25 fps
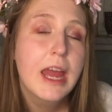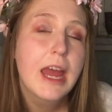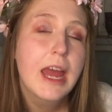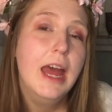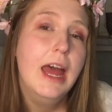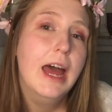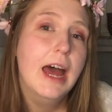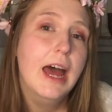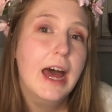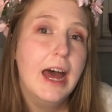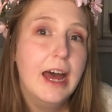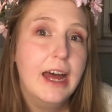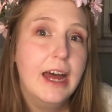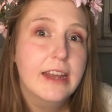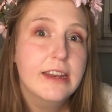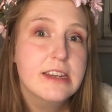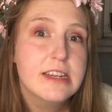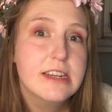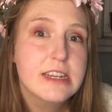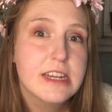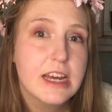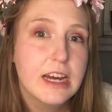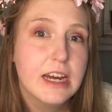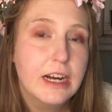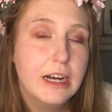And
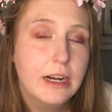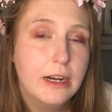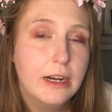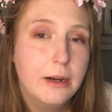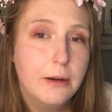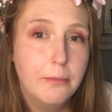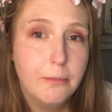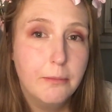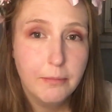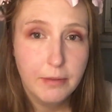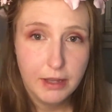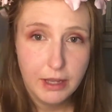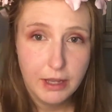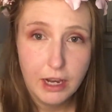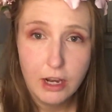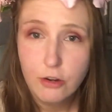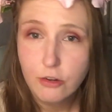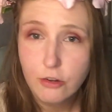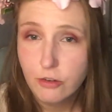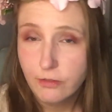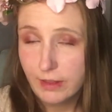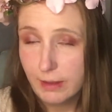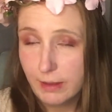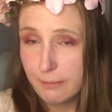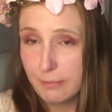a lot of
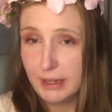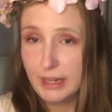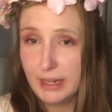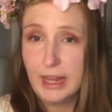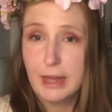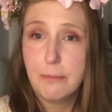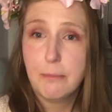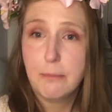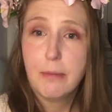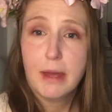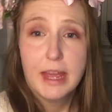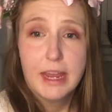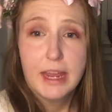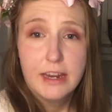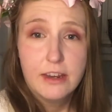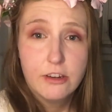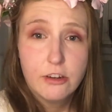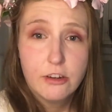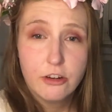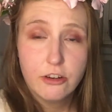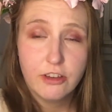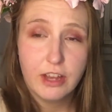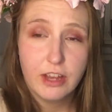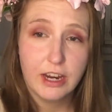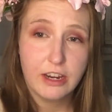them became painters
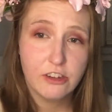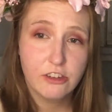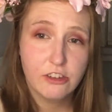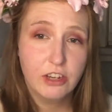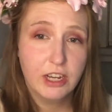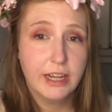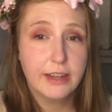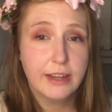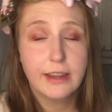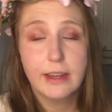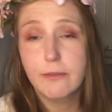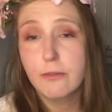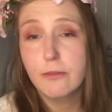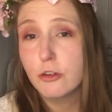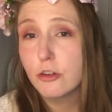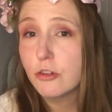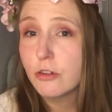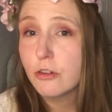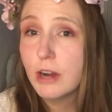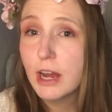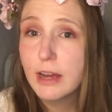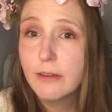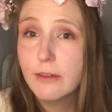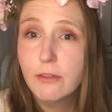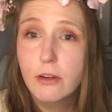actually, and they would
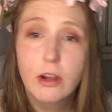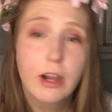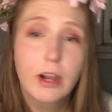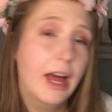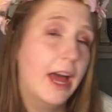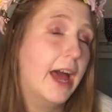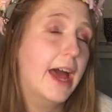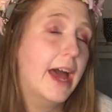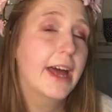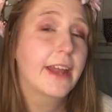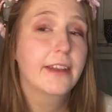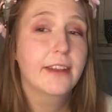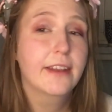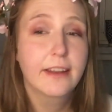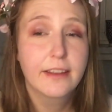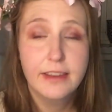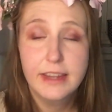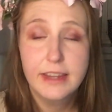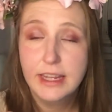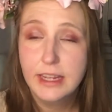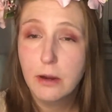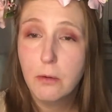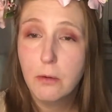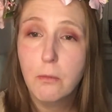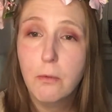travel, and the
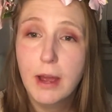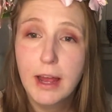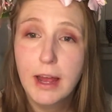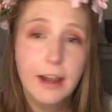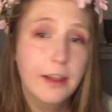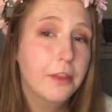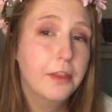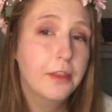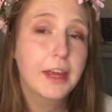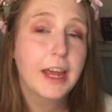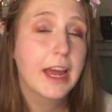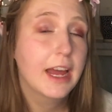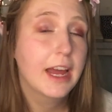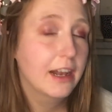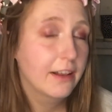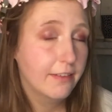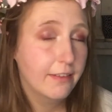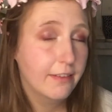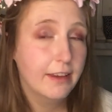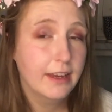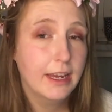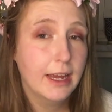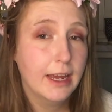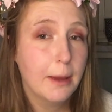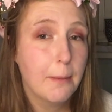wealthy
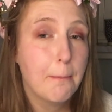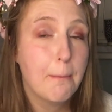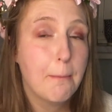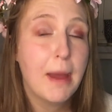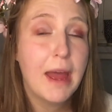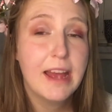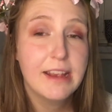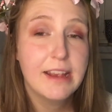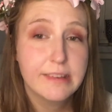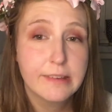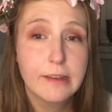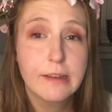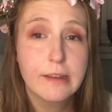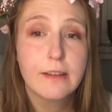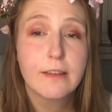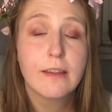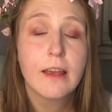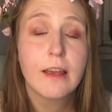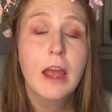Hälsinge peasants